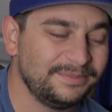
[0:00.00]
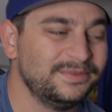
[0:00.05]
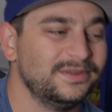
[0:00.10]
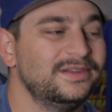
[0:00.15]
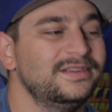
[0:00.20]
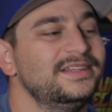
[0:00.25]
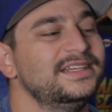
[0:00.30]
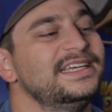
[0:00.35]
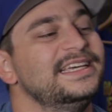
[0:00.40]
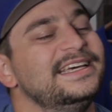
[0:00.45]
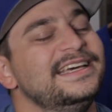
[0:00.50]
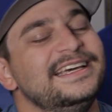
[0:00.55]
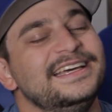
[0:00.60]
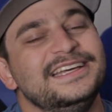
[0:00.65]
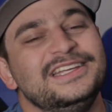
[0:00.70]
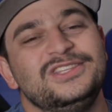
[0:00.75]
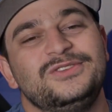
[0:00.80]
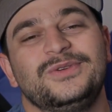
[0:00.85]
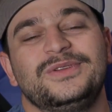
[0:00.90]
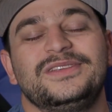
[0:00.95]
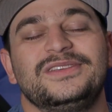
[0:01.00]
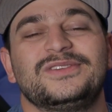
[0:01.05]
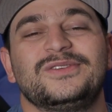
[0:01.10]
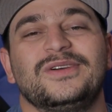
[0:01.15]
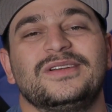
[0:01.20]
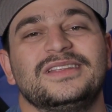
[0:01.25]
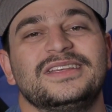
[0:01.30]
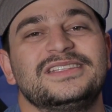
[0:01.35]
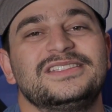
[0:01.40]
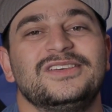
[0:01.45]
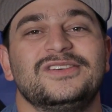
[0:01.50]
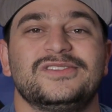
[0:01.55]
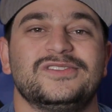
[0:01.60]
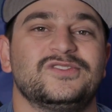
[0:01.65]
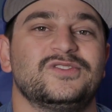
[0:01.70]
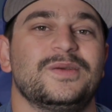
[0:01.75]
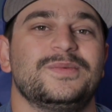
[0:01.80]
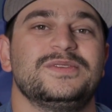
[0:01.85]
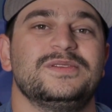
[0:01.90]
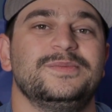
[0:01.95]
upload. Twitter, Discord, links to the
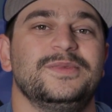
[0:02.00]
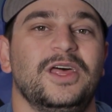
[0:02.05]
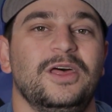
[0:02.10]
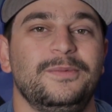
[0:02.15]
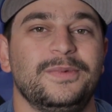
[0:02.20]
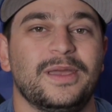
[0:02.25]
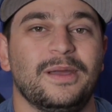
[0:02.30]
description below.